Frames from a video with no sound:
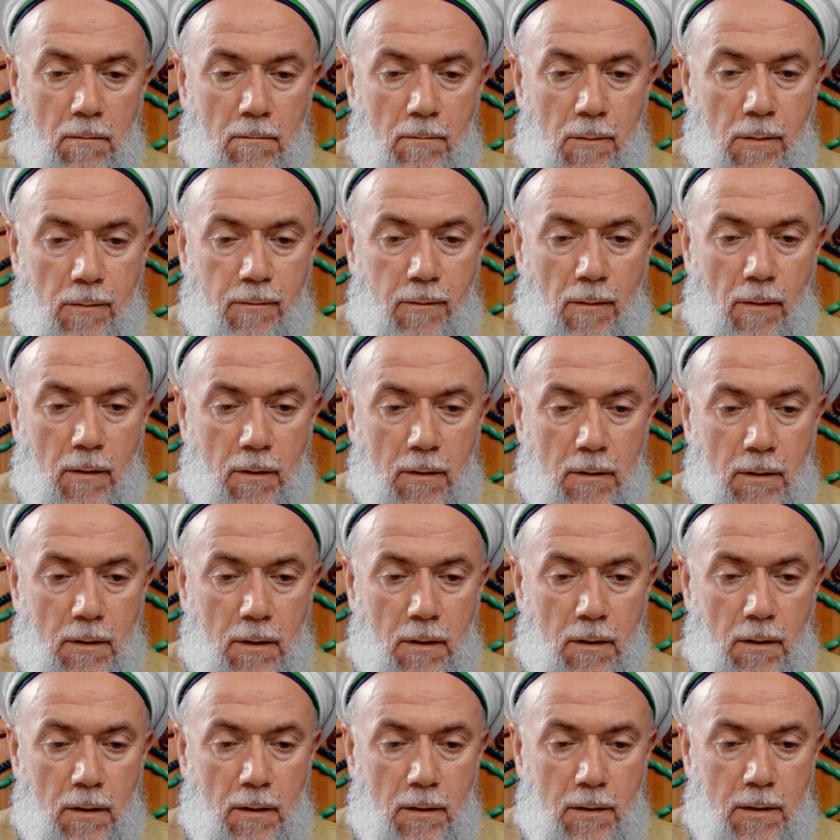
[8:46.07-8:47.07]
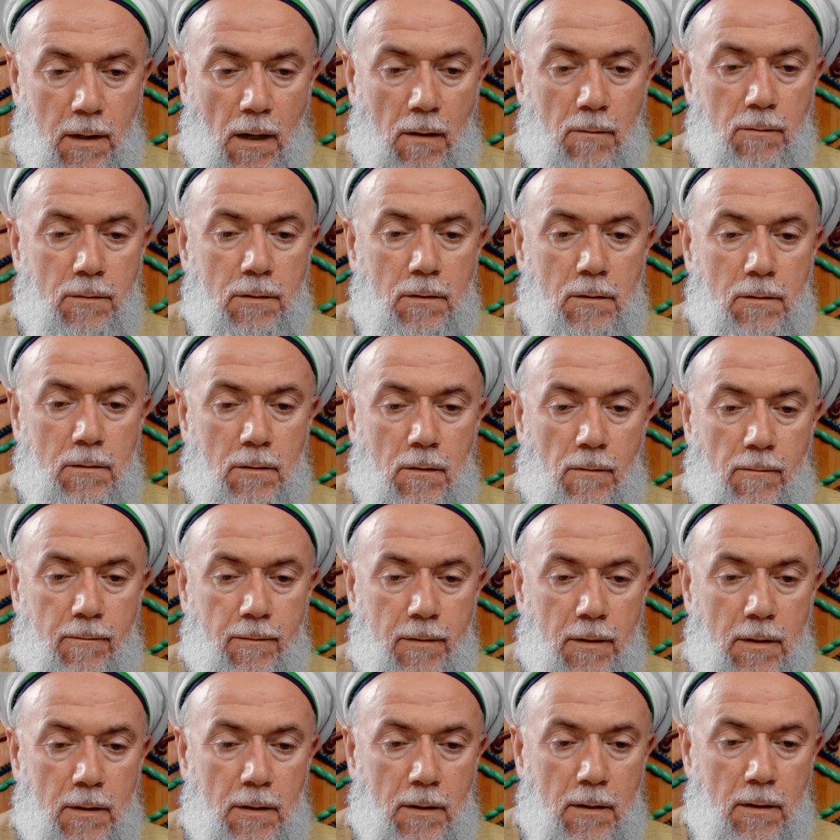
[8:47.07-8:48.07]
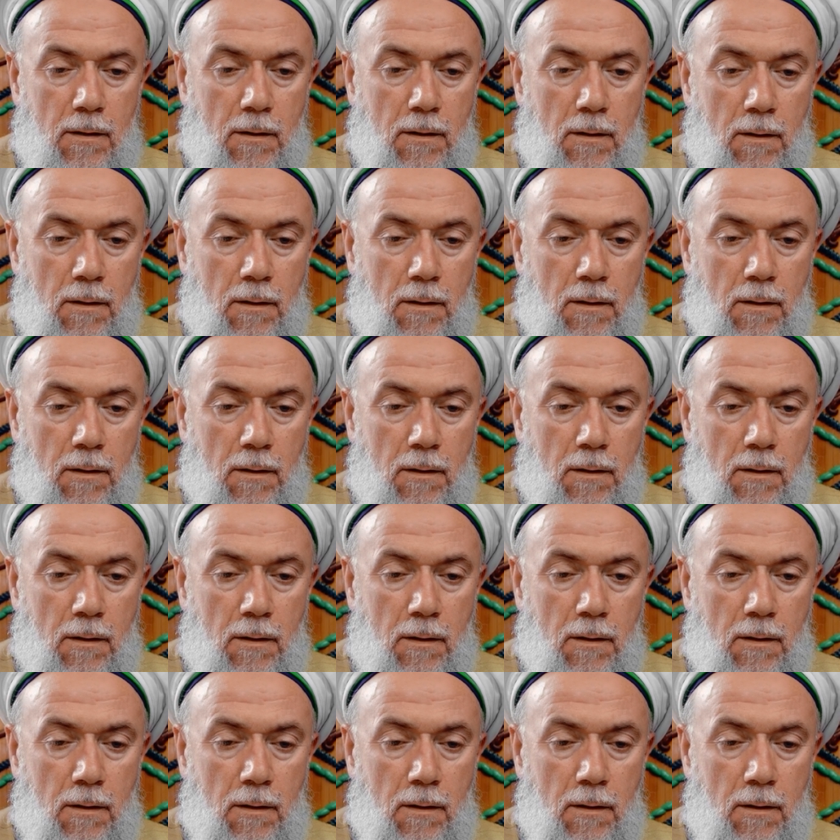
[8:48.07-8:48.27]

before thousands of years.